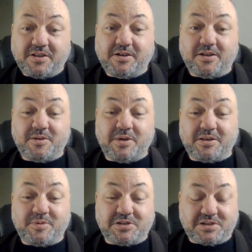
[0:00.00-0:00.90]
Let
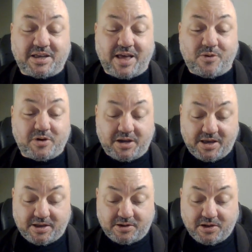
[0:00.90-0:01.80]
me say that one
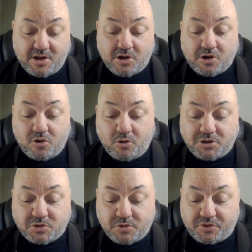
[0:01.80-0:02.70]
again.
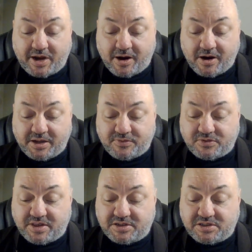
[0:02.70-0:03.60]
Cultural
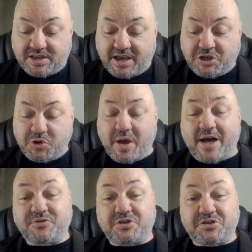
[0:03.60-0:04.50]
narratives that say you
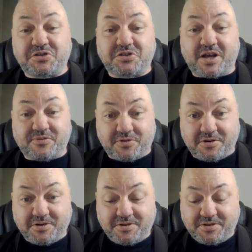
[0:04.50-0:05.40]
have to
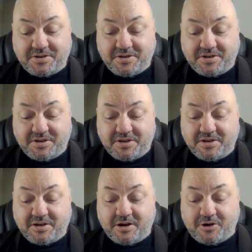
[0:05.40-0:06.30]
suffer,
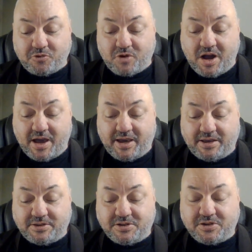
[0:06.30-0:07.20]

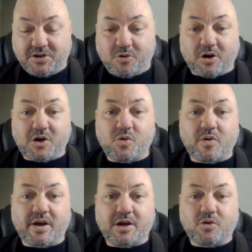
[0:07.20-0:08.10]
grind, or
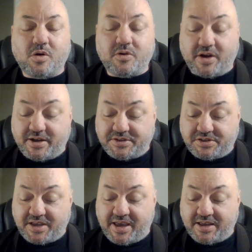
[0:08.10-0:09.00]
quote unquote
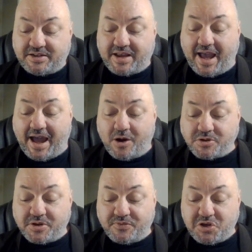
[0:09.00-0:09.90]
ascend out
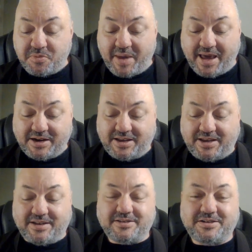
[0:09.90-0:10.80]
of
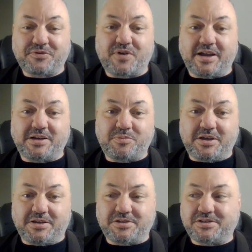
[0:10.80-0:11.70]
humanity to find
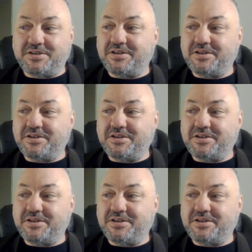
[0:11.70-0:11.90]
peace.